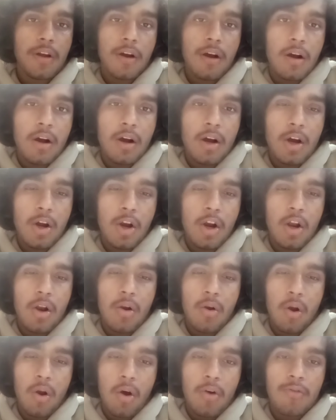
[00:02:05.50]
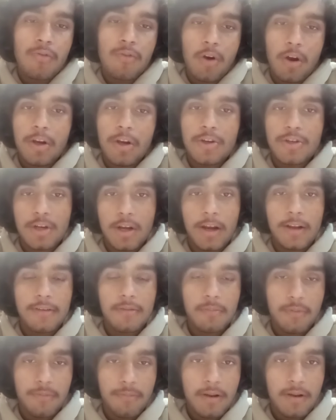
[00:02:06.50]
a law of violation,
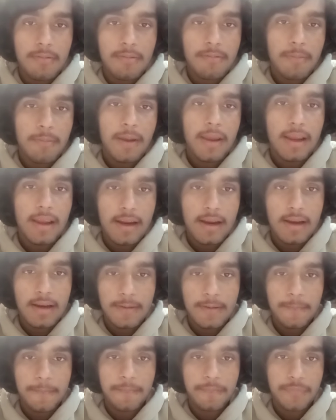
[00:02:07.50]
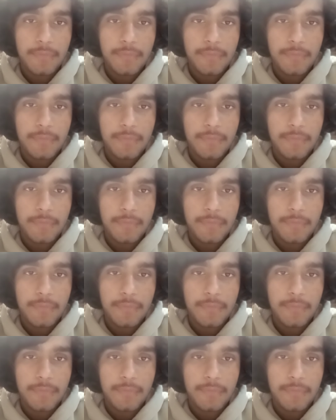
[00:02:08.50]
as one may